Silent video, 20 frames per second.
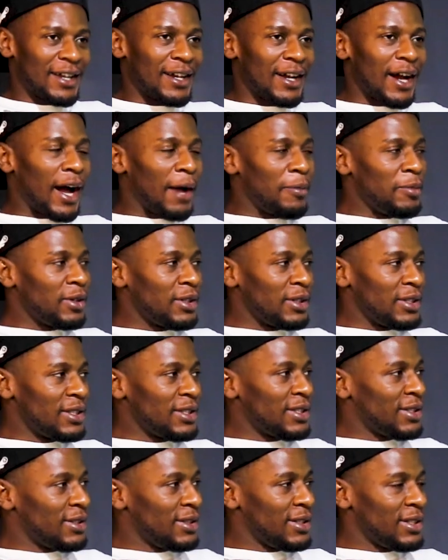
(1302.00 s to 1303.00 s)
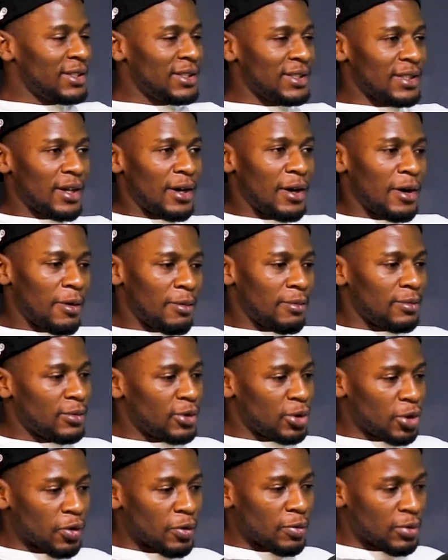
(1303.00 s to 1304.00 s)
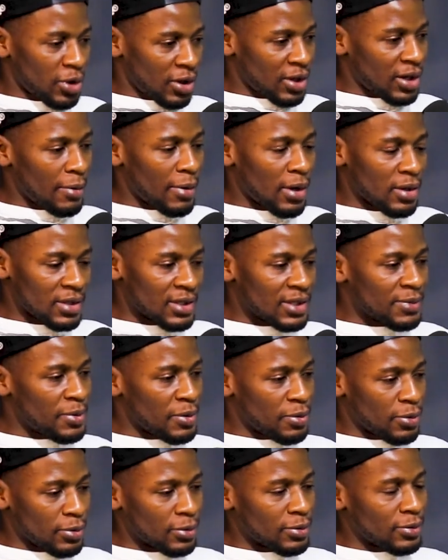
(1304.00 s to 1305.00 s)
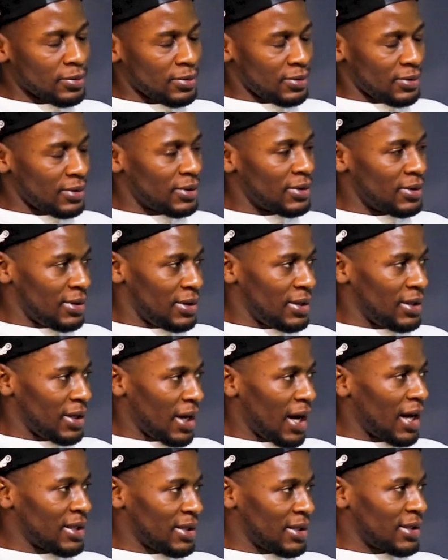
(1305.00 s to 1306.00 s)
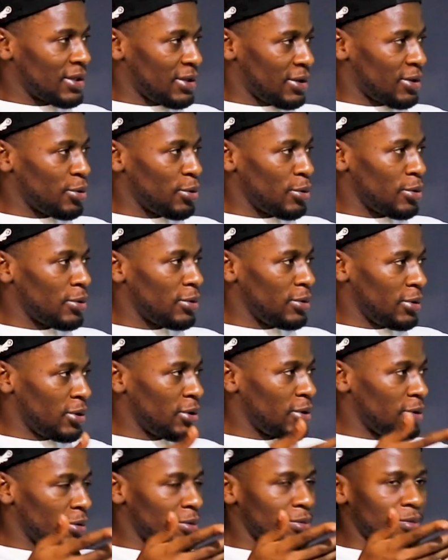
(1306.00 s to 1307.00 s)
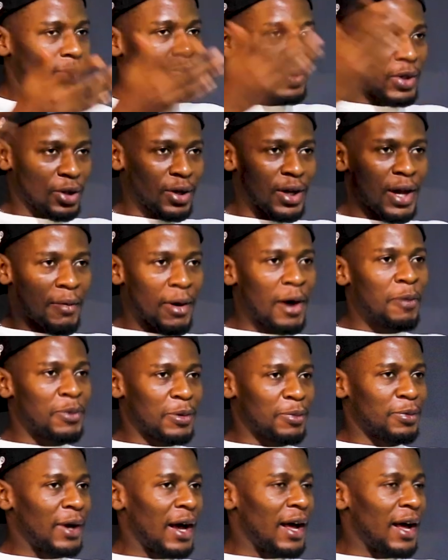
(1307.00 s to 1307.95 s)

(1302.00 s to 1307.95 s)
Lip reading: I mean, this you know, we're talking about these people, the artists who, you know, we're talking about people.